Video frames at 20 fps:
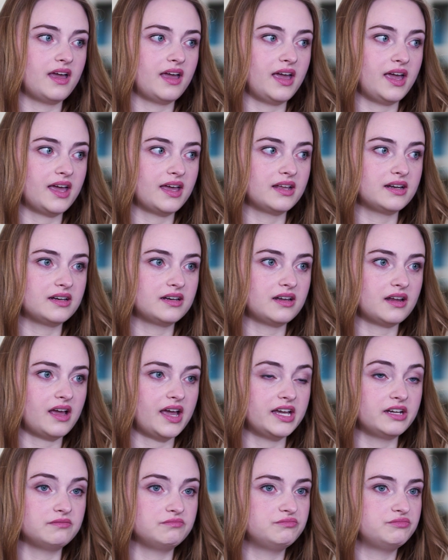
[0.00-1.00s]
and
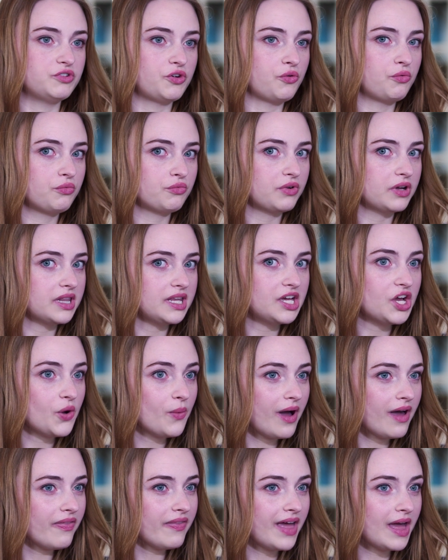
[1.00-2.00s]
I don't really go
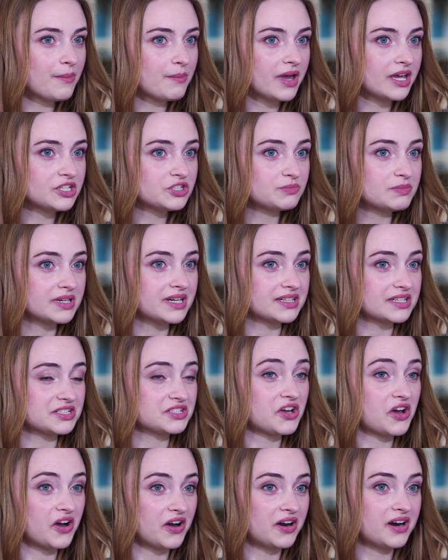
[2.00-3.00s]
out that much because it's
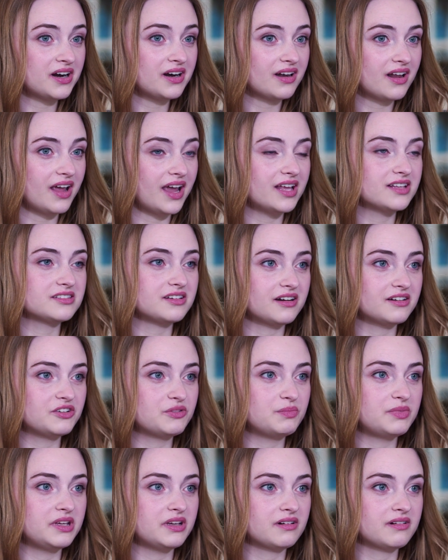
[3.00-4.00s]
hard. It's hard to
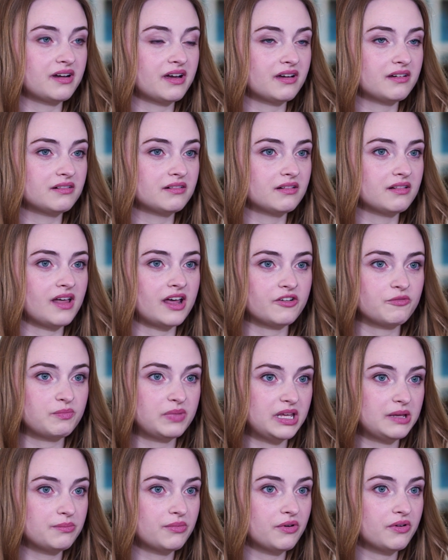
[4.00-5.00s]
be around a lot of
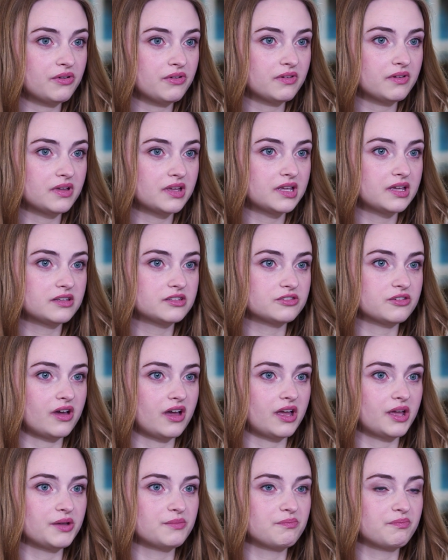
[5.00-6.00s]
people. So
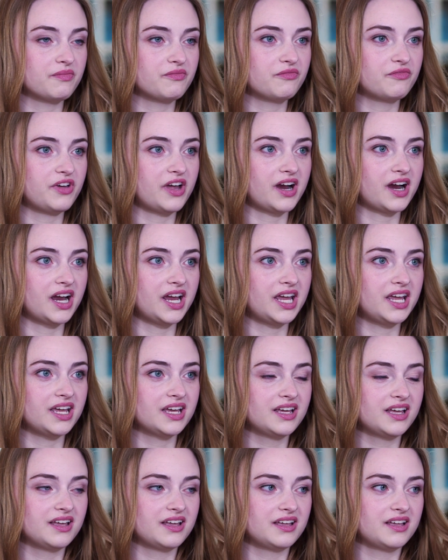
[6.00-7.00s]
I'm very
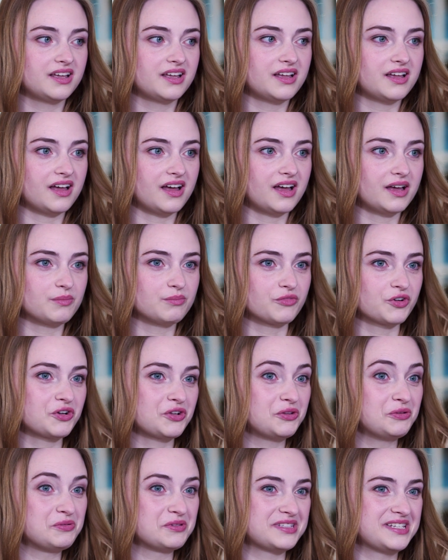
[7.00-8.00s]
um,
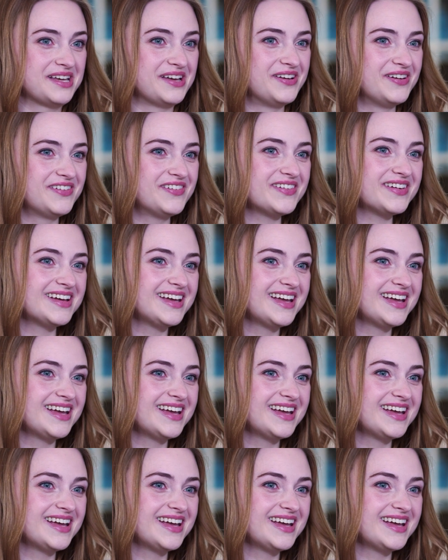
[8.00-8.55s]
reclusive.